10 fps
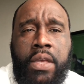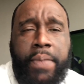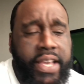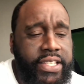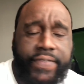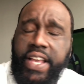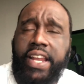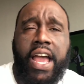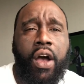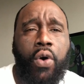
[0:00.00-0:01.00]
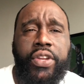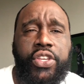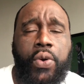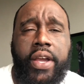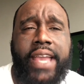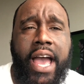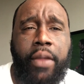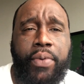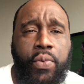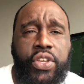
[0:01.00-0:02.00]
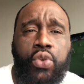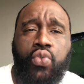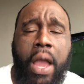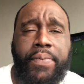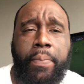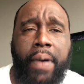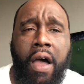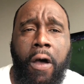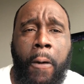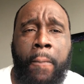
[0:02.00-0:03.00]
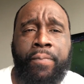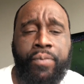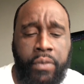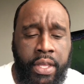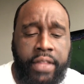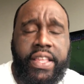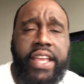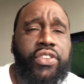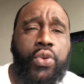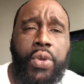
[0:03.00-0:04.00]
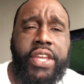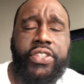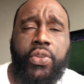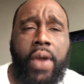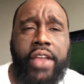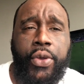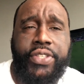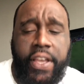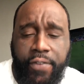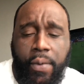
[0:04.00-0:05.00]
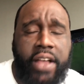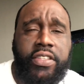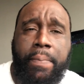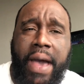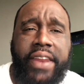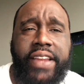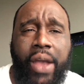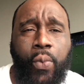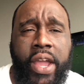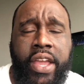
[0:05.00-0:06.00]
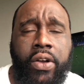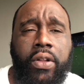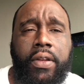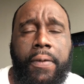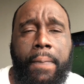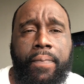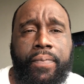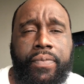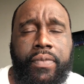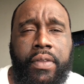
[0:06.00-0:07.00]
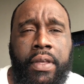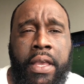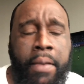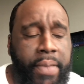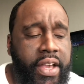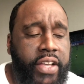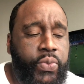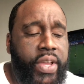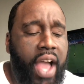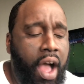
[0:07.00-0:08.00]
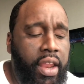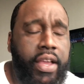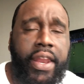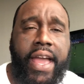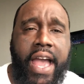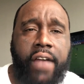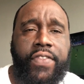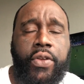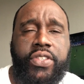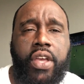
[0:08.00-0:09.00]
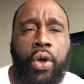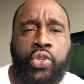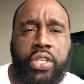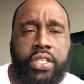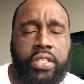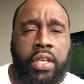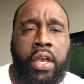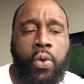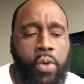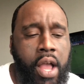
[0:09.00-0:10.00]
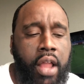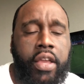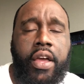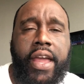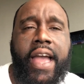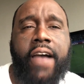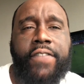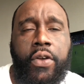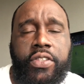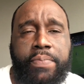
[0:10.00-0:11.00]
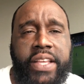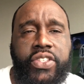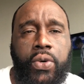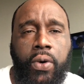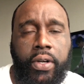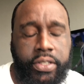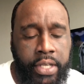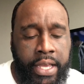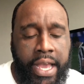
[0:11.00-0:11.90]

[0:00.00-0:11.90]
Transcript: Because if they're not holding you accountable when you drop the ball, then you need to surround yourself around somebody that will. Because we all are going to have those coaches. We all are going to have those mentors.